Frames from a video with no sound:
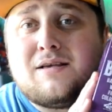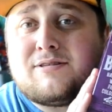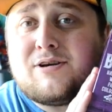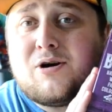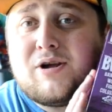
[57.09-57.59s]

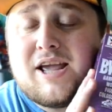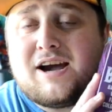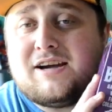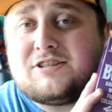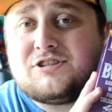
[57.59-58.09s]
So
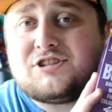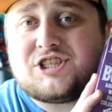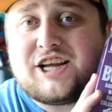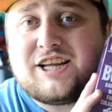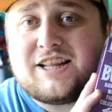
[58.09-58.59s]
yeah, let's just
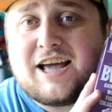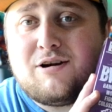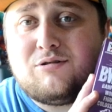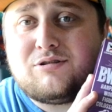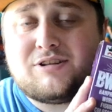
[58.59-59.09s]
check it
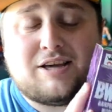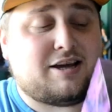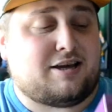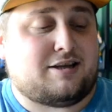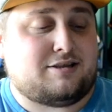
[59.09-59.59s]
out
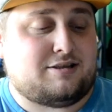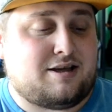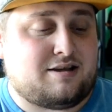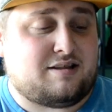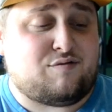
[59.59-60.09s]
and
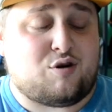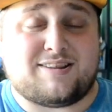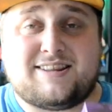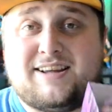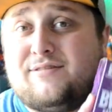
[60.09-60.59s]
see for
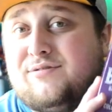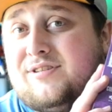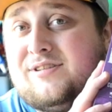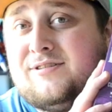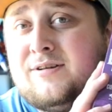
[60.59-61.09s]

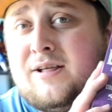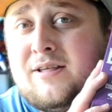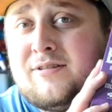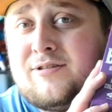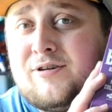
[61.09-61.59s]
ourselves.
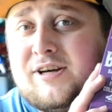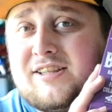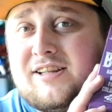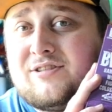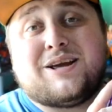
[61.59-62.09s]
So
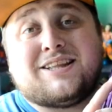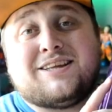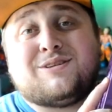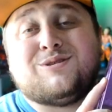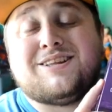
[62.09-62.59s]
let's get right
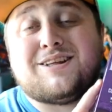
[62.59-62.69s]
into this